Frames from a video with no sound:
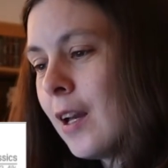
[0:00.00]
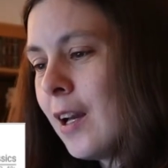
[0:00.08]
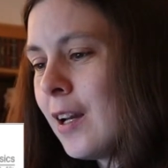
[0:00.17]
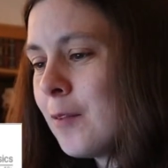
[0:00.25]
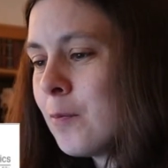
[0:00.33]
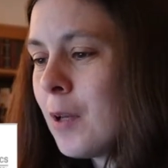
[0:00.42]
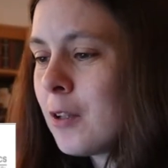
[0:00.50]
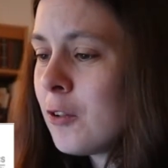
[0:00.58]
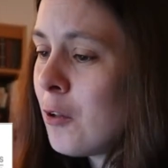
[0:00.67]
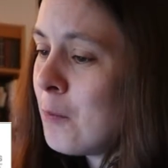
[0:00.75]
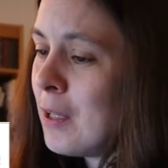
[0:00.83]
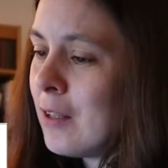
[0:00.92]

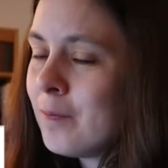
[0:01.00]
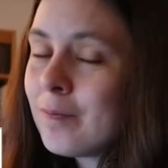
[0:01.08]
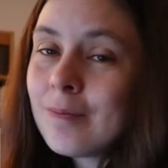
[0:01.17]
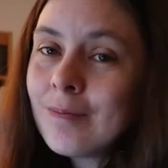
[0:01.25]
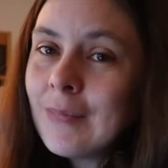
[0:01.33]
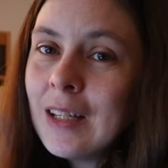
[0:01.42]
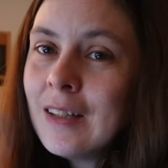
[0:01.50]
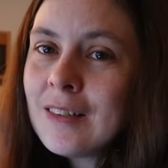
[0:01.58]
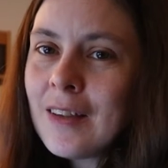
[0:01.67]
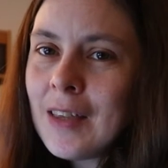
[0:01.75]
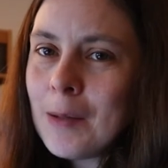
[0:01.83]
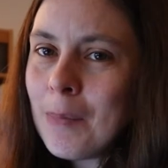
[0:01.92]
So I mean, it's
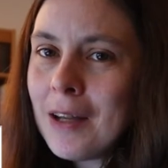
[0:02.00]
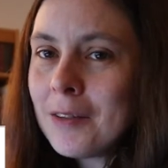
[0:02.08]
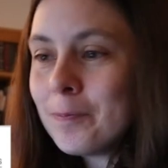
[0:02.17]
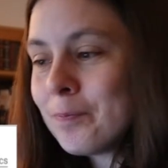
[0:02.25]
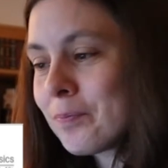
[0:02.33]
not that bad.